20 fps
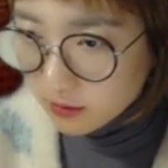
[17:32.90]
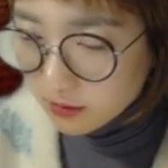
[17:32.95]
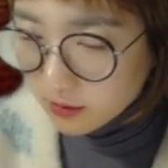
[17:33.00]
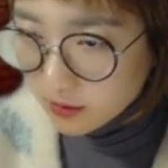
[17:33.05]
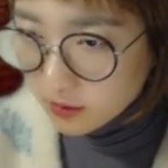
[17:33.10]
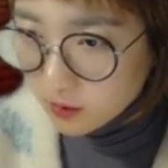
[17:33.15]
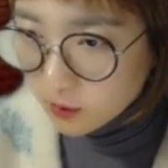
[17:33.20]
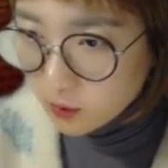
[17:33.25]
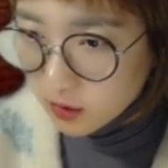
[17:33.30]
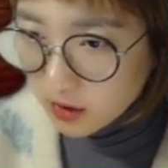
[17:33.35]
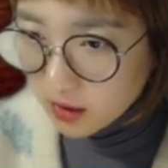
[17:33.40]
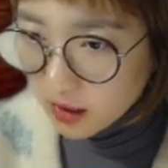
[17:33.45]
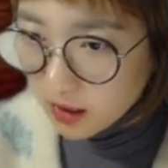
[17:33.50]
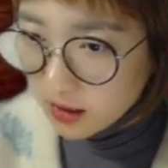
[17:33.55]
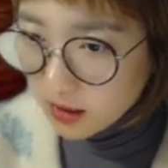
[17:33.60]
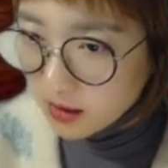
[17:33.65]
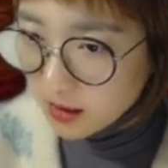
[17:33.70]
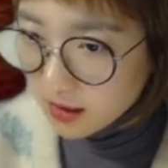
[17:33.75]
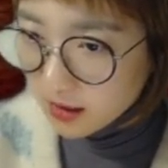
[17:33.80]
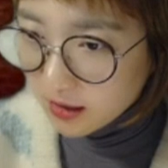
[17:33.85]
we
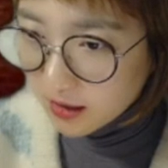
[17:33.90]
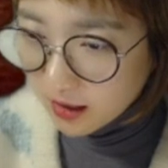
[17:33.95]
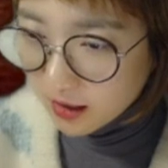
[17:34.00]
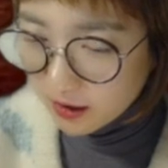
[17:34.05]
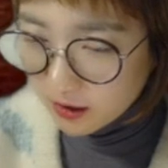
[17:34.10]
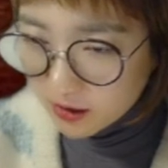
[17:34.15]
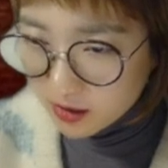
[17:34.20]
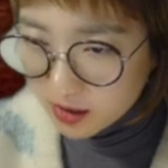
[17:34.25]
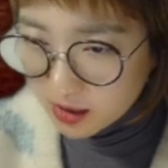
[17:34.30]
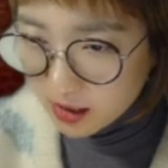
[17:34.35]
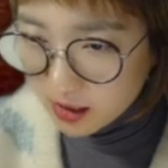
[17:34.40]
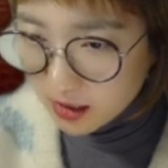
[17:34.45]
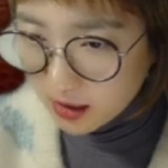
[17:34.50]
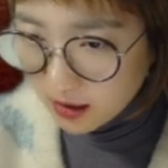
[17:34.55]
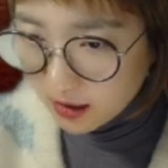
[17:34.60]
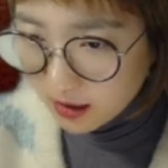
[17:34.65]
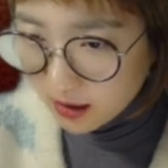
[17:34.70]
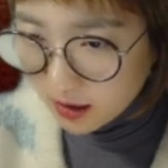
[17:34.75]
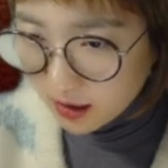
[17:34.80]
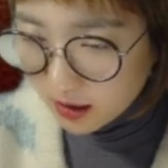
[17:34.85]
cannot
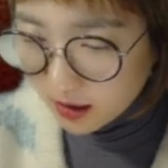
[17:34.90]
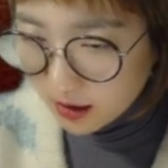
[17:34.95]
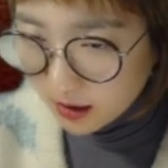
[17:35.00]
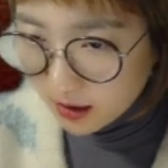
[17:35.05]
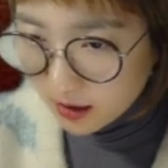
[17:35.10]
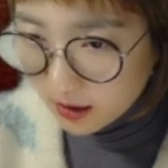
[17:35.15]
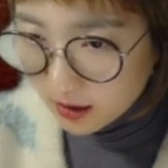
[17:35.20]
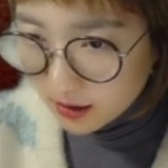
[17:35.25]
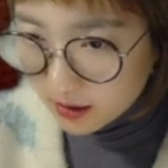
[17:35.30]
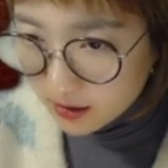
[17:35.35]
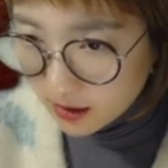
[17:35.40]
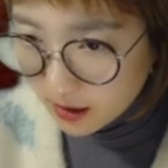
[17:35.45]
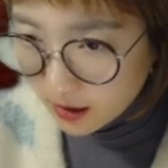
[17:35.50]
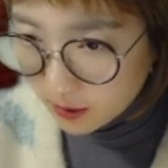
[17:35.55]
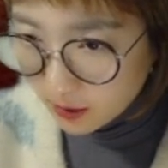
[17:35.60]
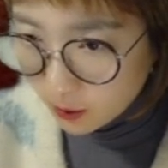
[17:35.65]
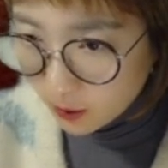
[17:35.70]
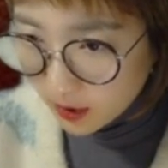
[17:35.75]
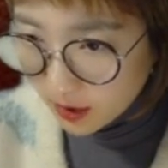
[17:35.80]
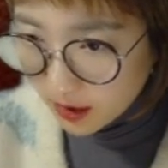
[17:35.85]
guarantee that
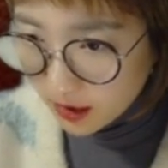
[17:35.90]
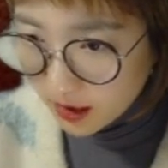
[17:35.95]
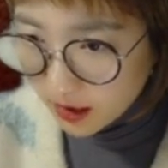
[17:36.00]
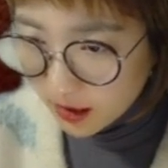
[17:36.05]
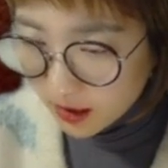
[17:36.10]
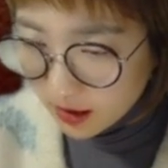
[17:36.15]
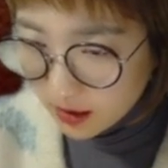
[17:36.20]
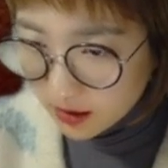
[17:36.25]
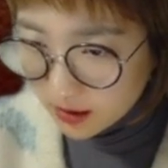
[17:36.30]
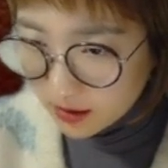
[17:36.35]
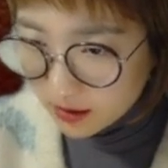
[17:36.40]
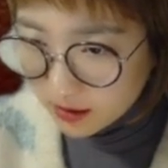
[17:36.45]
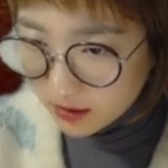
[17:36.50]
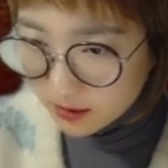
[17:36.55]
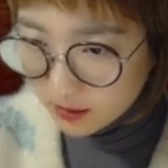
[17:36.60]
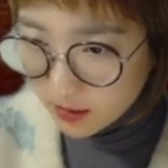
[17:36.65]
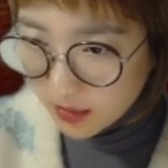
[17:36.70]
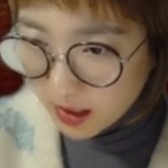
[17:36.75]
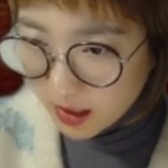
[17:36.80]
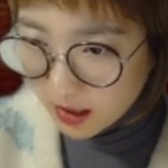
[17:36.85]
White
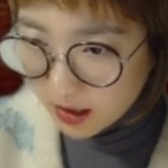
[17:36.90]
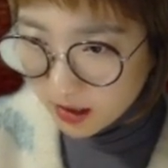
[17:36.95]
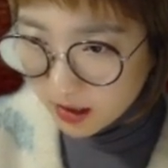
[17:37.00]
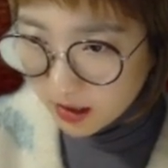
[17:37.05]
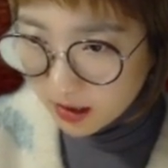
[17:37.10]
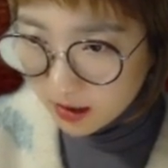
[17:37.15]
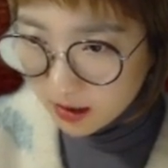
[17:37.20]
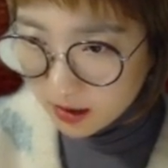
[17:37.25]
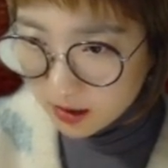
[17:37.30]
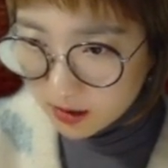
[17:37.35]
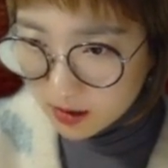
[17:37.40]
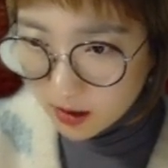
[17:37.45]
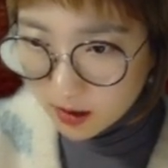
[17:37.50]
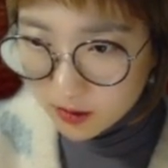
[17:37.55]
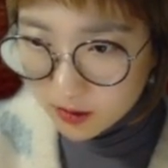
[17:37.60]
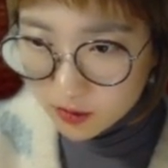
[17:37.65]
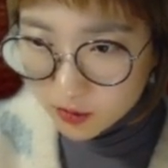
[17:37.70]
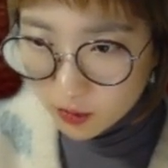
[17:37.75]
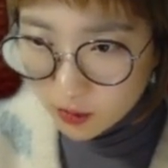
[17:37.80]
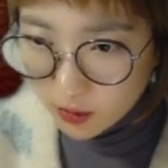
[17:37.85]
can make any
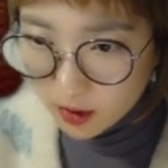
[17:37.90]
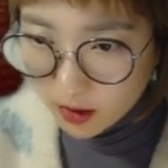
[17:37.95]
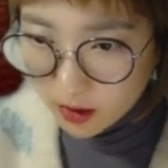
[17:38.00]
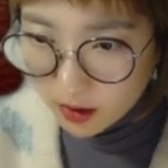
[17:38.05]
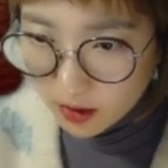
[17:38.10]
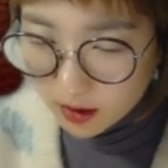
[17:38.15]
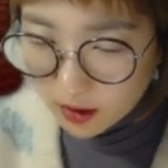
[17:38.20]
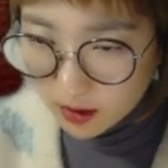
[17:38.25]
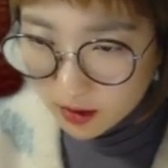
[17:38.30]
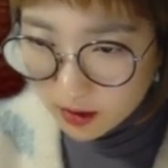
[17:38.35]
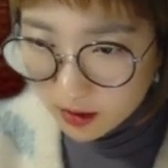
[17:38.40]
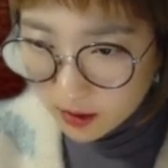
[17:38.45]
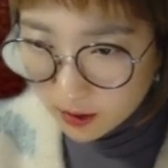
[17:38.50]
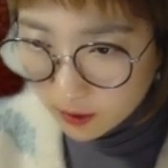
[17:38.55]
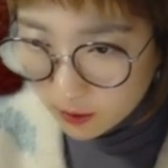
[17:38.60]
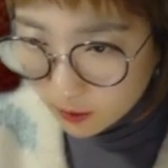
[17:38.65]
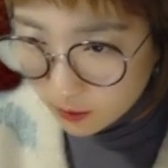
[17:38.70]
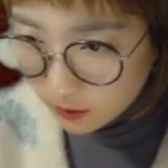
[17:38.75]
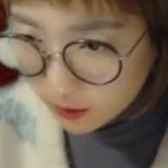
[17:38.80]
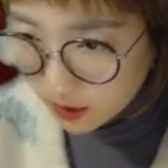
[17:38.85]
territory
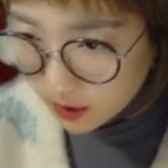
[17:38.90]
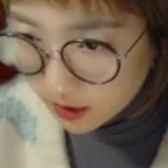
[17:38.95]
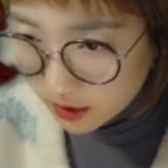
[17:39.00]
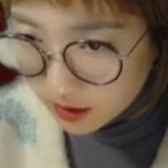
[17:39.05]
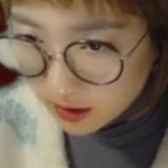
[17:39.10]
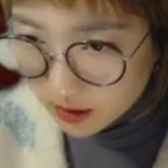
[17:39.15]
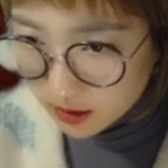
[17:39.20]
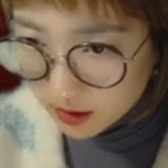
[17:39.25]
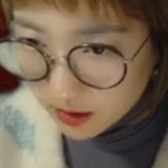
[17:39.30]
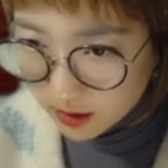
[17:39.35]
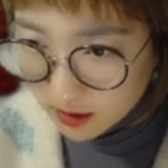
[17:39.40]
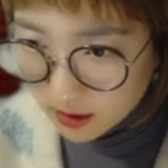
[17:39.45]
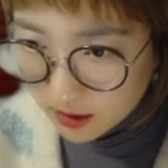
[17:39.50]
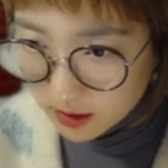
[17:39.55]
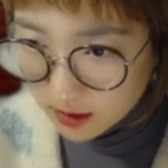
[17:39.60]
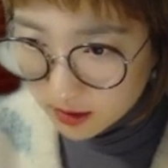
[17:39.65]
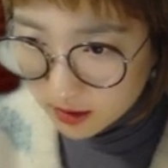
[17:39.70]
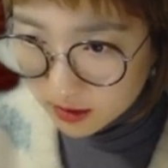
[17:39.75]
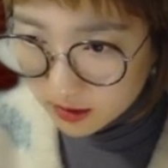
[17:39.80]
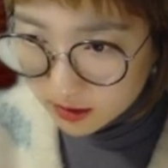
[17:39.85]
with
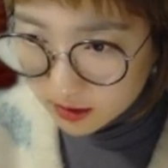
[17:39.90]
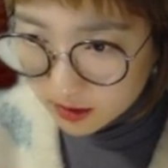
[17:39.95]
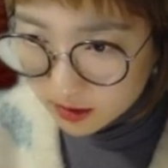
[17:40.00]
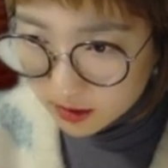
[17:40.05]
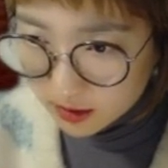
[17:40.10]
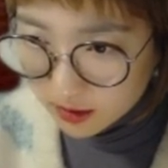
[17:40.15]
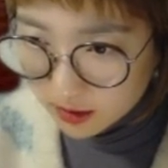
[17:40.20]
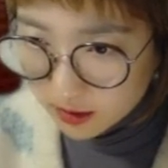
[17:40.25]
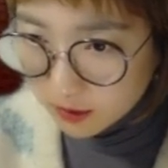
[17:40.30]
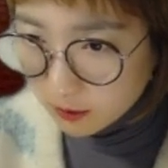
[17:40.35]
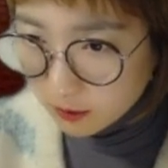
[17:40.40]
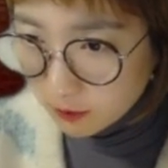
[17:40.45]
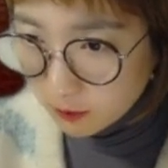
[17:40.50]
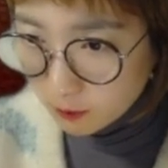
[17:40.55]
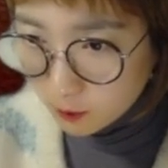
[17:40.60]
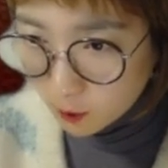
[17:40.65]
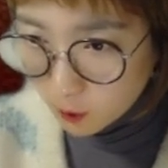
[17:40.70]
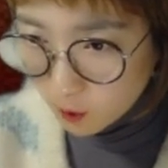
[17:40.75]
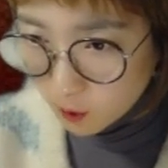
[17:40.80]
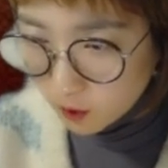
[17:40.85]
this
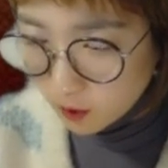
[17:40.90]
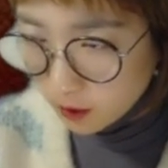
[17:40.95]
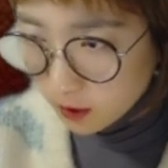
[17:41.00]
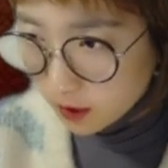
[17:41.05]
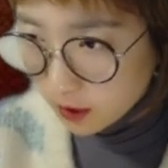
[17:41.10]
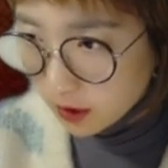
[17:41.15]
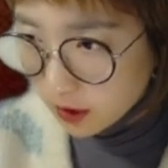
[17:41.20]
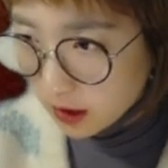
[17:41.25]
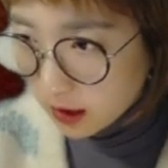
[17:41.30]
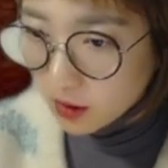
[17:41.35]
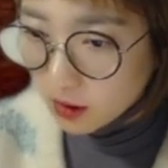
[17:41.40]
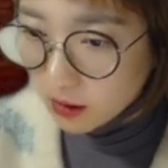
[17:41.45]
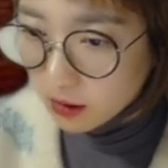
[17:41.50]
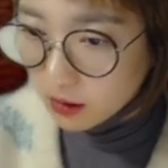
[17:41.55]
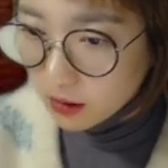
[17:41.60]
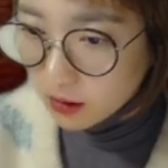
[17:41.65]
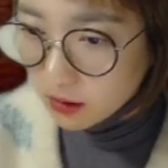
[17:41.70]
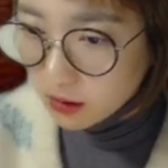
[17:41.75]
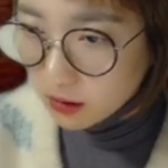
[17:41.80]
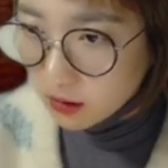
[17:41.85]
war.
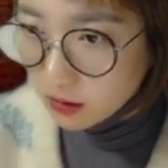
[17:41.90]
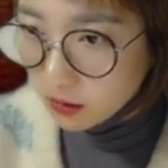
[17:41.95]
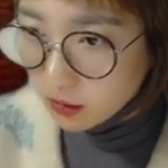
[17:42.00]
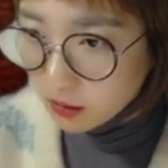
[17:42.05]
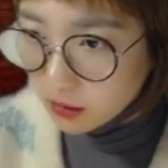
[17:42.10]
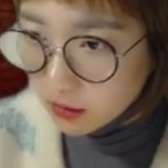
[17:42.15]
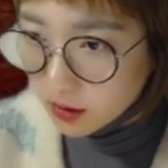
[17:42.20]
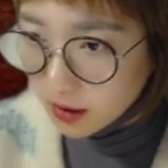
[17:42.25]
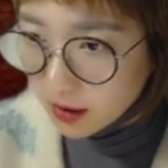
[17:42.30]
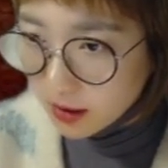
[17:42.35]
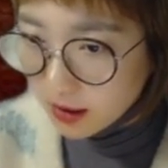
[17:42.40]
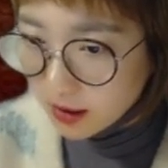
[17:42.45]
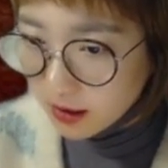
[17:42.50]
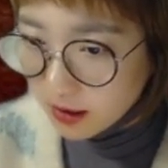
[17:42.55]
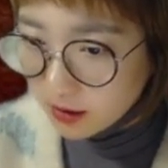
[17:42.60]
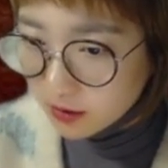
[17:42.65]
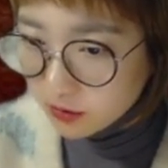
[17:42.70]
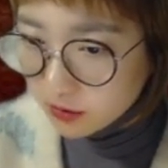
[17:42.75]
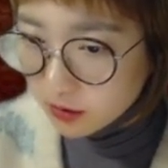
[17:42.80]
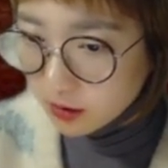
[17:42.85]
Okay,
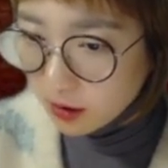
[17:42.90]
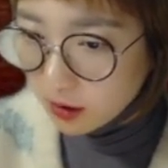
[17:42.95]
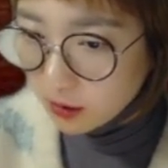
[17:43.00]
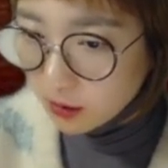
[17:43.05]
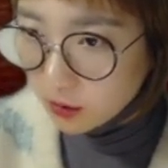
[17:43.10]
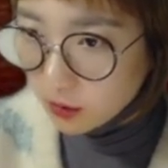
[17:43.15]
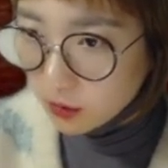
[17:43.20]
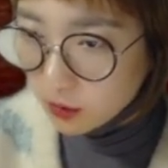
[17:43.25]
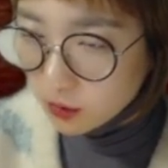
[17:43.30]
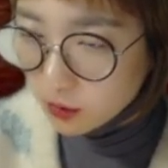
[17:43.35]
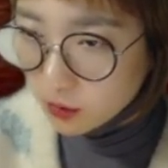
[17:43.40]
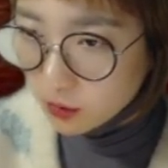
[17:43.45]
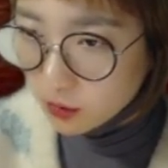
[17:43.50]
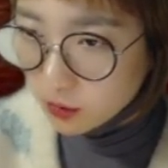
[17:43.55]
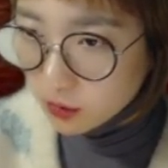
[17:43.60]
so